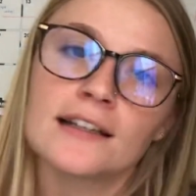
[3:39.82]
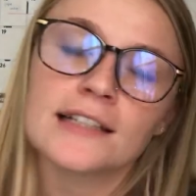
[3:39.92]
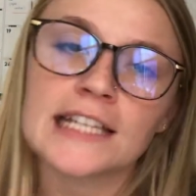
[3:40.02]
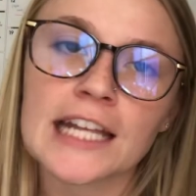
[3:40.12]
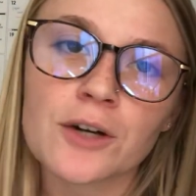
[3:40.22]

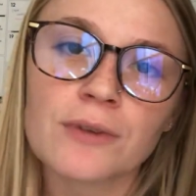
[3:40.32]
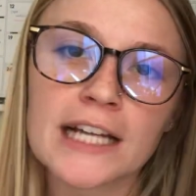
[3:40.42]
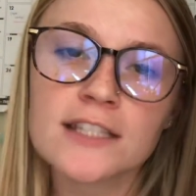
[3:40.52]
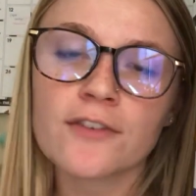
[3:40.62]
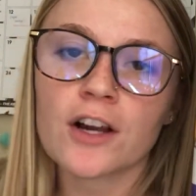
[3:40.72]
Nita
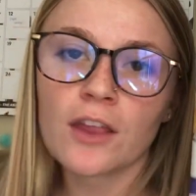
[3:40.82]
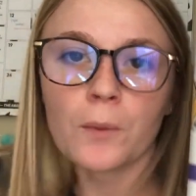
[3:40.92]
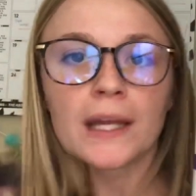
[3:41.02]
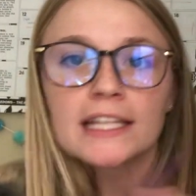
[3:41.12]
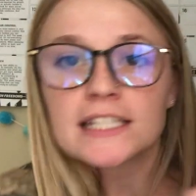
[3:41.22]
rides farther.
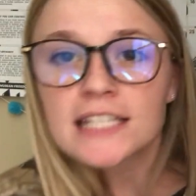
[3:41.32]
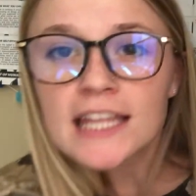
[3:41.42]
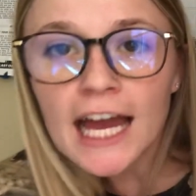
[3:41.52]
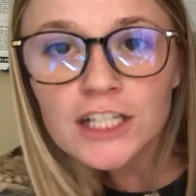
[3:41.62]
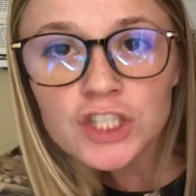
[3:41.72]
We can see
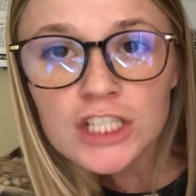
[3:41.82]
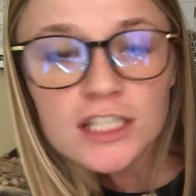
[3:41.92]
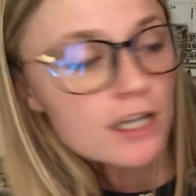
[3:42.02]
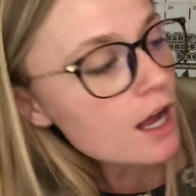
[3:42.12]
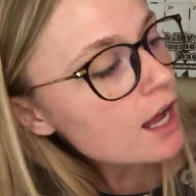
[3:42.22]
that
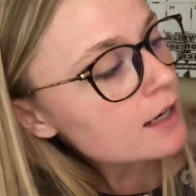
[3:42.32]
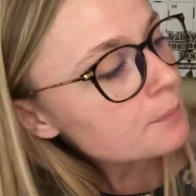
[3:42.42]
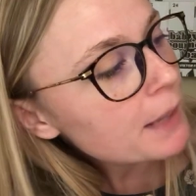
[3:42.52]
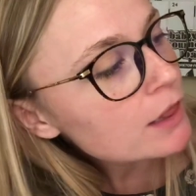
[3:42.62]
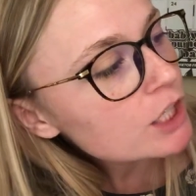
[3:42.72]
just
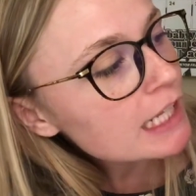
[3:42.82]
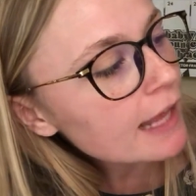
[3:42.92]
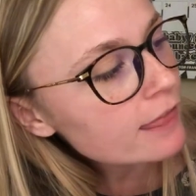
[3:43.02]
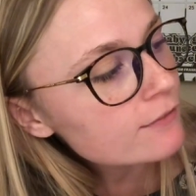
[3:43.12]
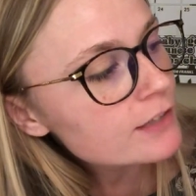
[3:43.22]
by looking
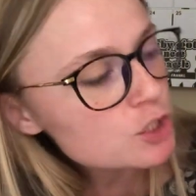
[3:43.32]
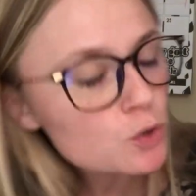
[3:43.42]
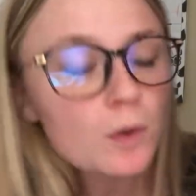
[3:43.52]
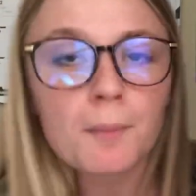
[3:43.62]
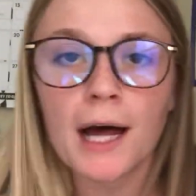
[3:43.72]
at the
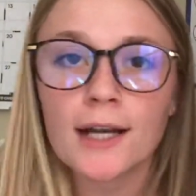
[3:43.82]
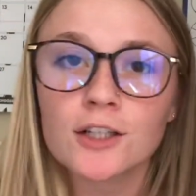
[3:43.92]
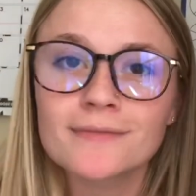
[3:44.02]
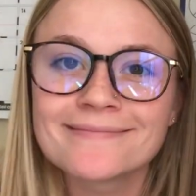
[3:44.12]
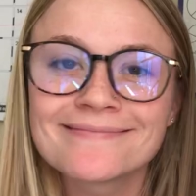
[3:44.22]
visual model.